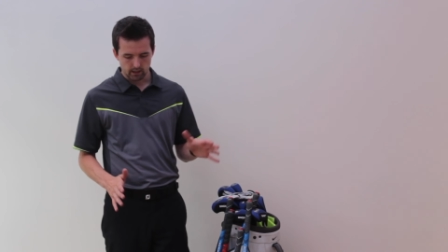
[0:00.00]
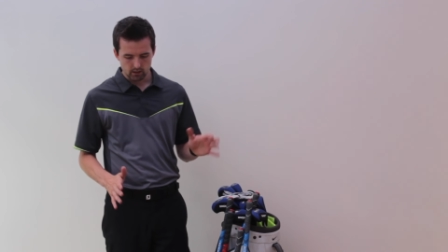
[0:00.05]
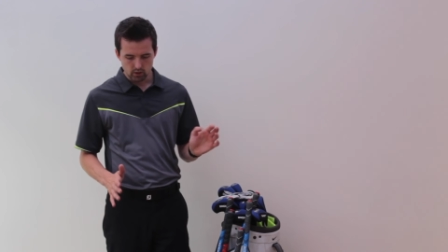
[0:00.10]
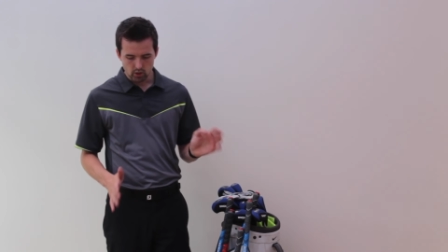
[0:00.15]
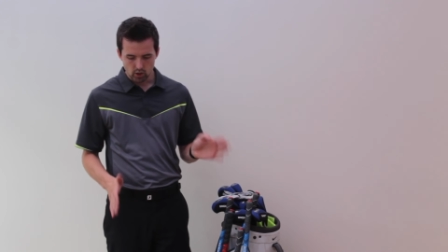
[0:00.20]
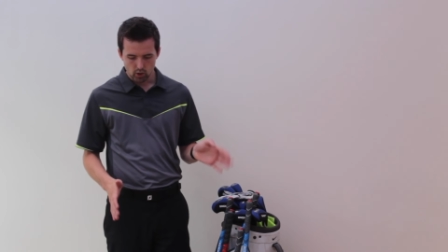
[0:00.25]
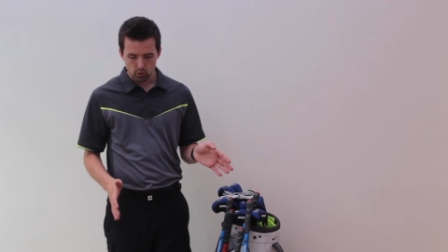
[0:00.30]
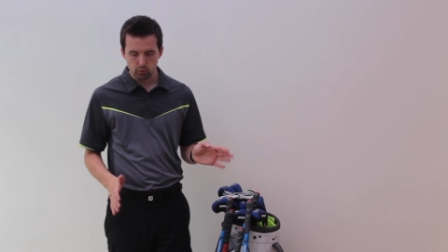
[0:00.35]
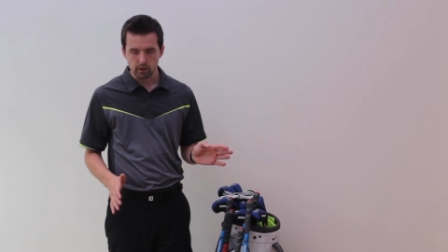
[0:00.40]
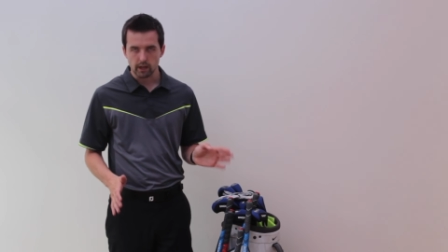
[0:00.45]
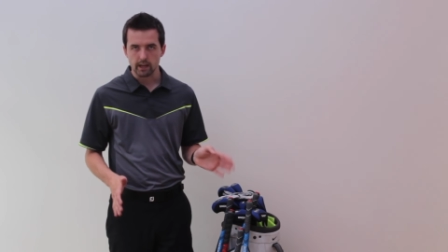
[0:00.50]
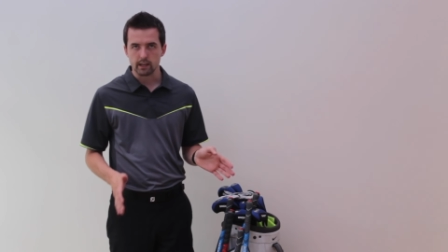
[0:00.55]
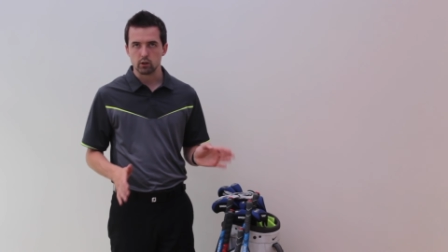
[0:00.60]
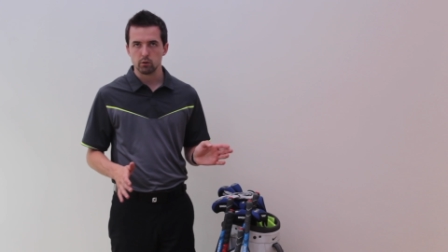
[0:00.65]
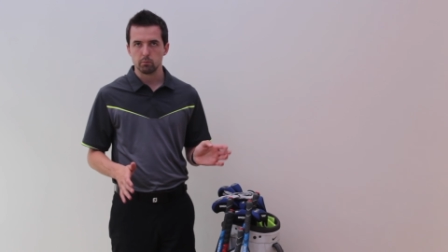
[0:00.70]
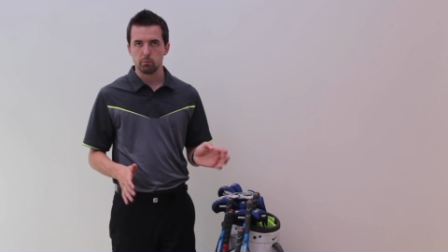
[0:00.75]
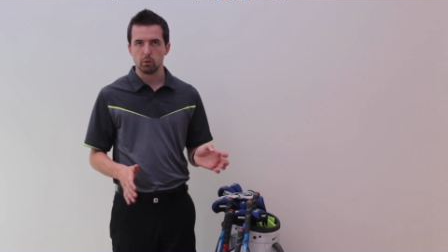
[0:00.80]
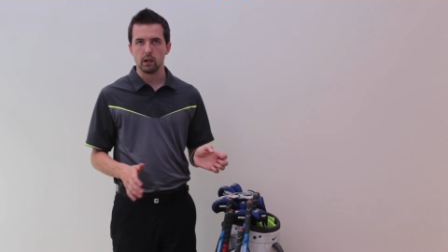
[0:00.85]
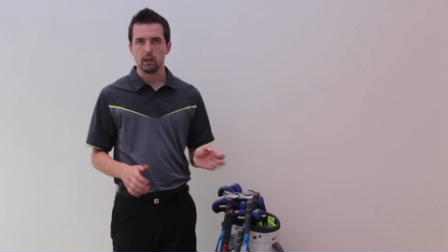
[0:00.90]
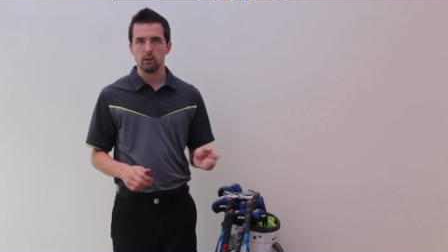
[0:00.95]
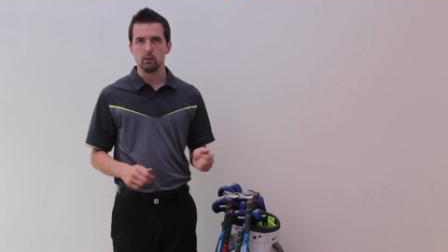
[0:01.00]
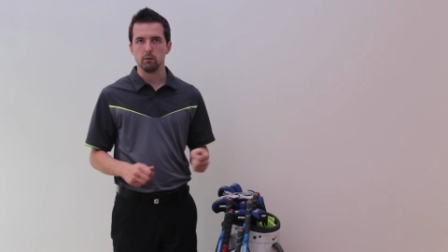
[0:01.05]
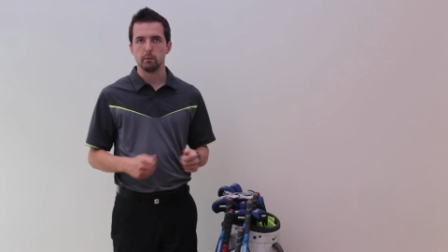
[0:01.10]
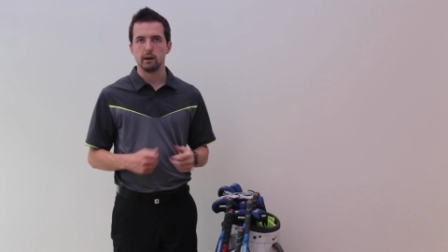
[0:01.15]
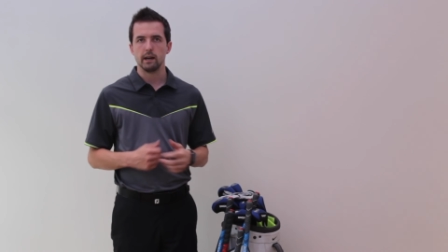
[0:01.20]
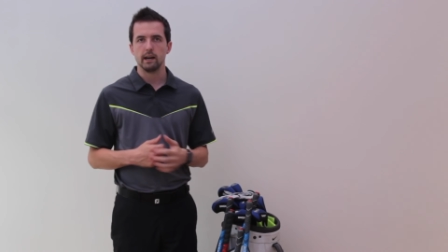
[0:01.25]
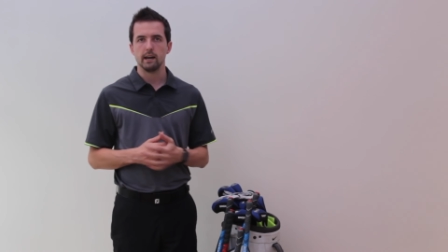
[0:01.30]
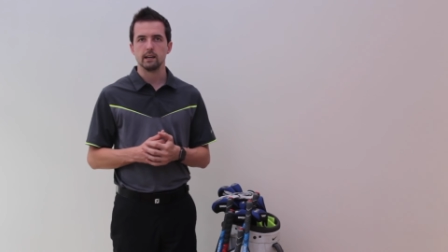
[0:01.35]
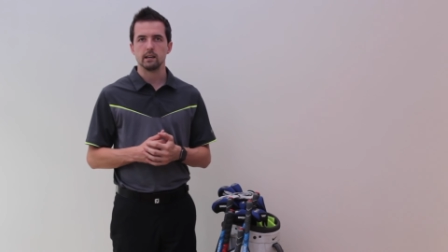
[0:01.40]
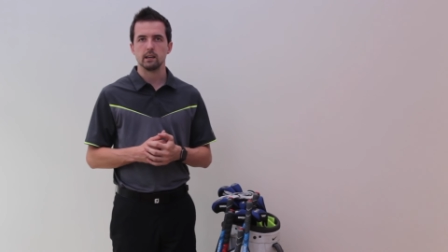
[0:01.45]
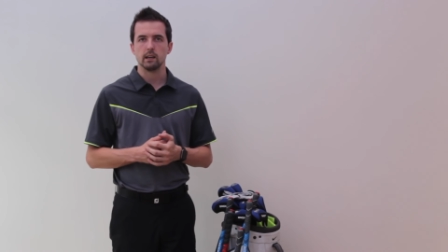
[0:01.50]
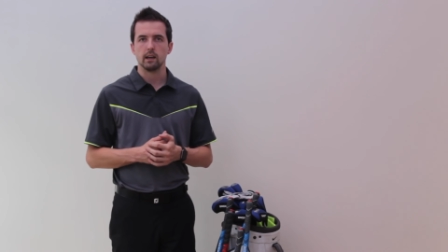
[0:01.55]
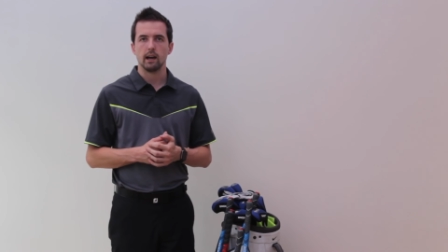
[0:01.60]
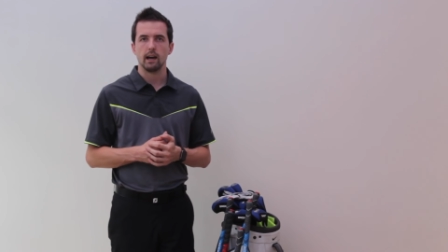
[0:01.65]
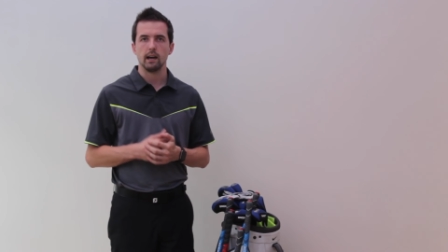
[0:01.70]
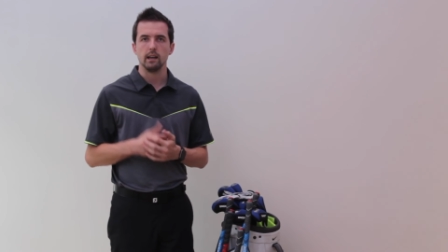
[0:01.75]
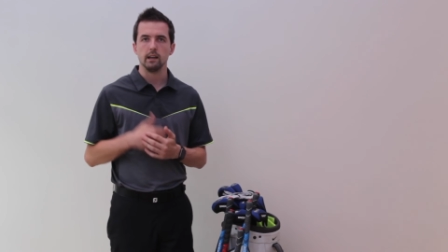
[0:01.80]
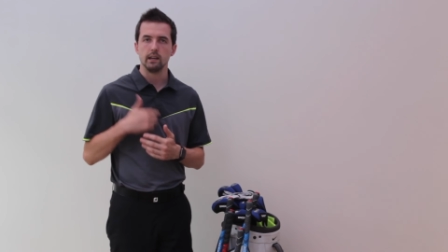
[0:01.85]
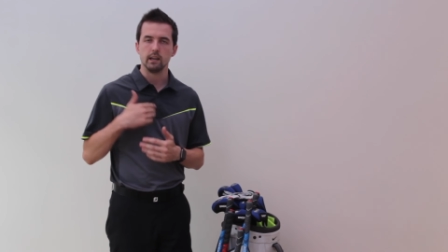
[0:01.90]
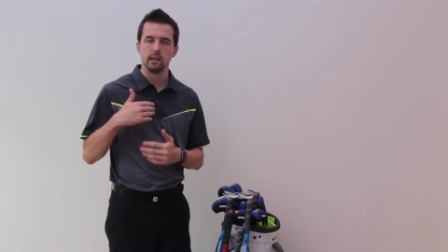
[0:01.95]
I know that I could pull out the bag
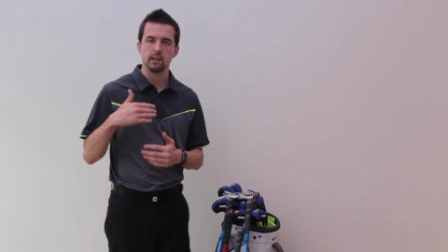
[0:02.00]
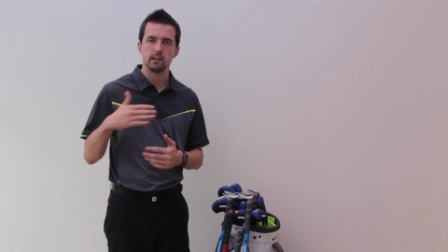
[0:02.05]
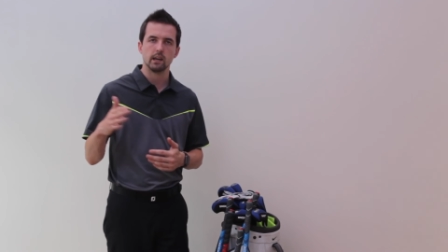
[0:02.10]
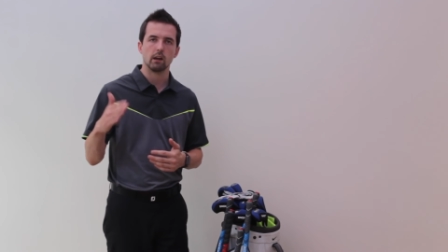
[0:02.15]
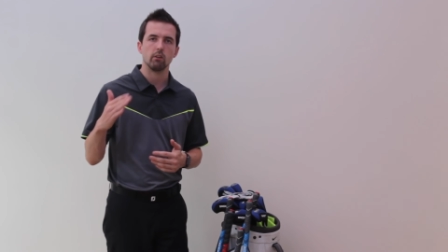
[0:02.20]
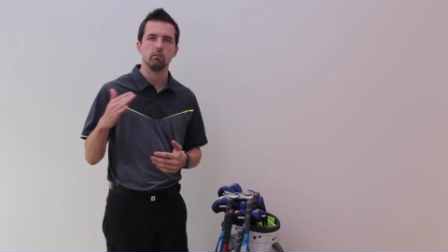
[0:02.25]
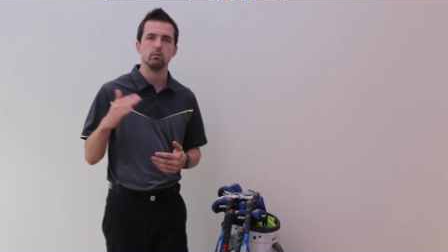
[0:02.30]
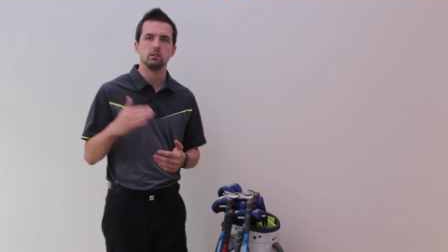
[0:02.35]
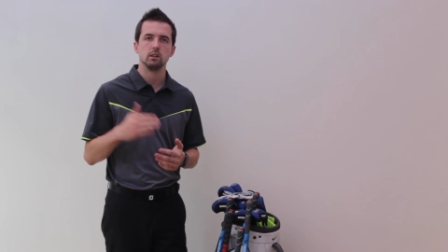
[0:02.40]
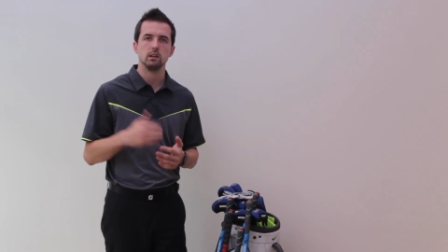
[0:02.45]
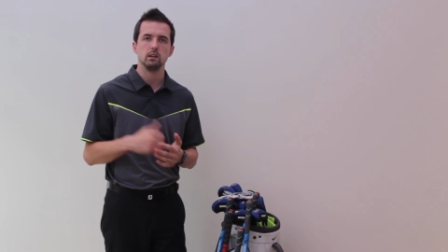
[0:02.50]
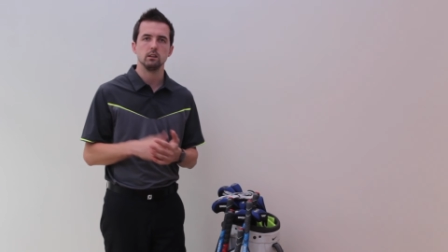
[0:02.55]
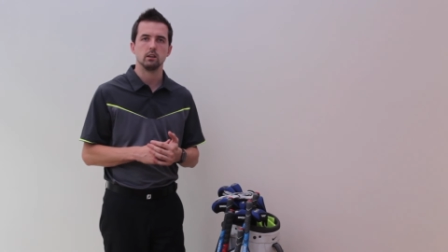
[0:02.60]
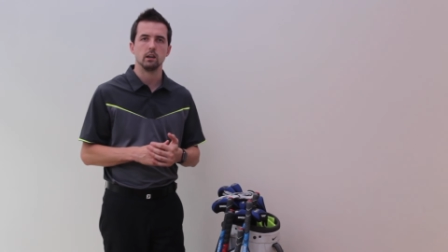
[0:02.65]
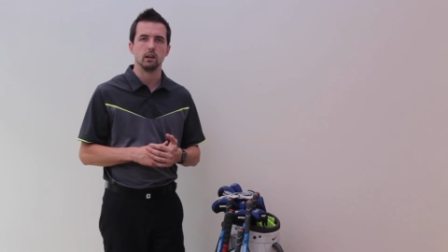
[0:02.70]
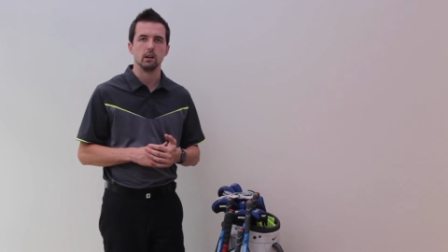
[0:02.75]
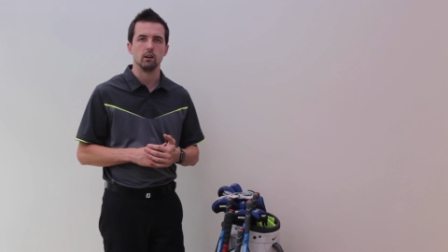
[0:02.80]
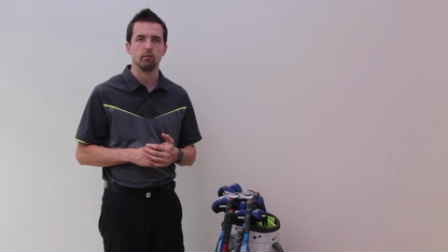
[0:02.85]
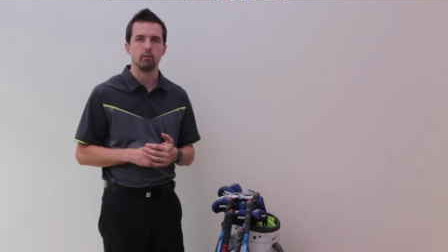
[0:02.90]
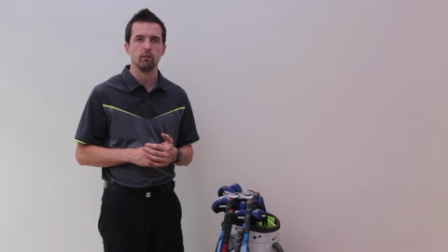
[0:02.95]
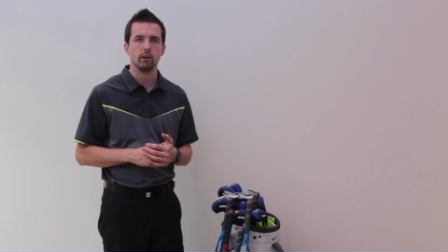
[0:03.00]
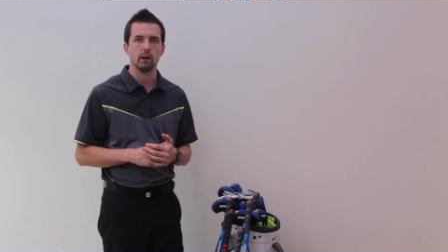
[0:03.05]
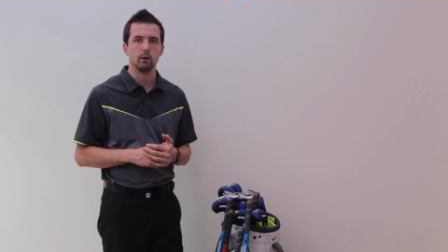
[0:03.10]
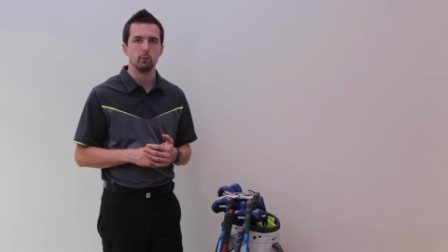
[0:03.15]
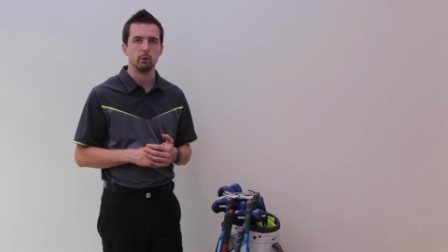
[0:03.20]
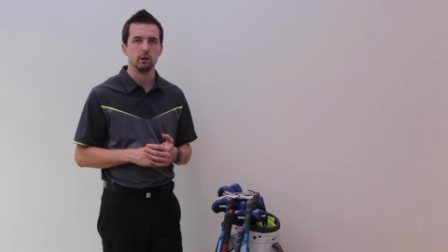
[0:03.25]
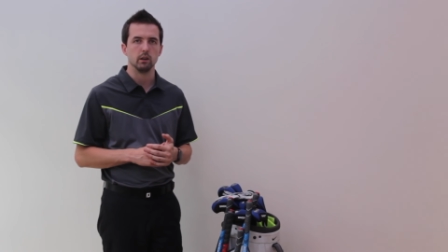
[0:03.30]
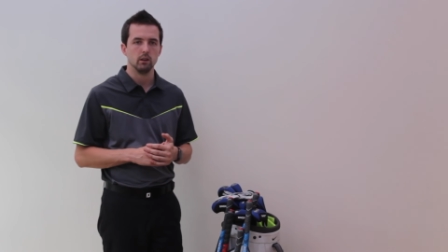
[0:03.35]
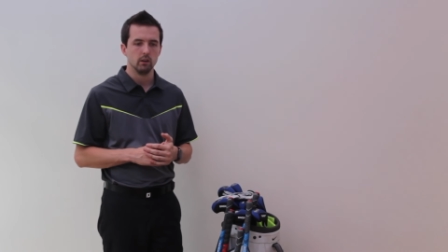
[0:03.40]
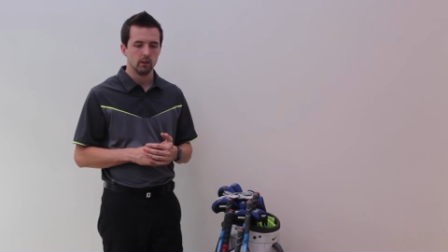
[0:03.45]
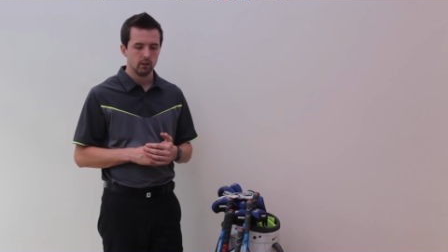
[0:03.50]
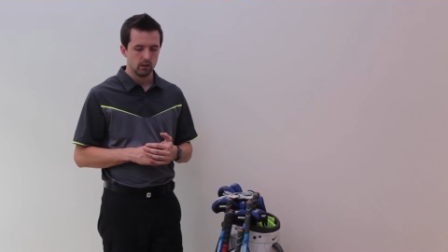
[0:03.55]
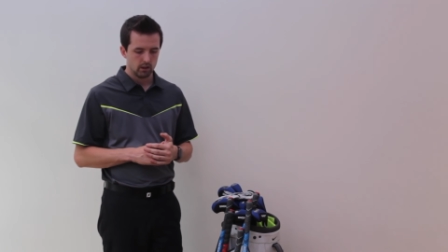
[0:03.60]
and guarantee to hit a fairway.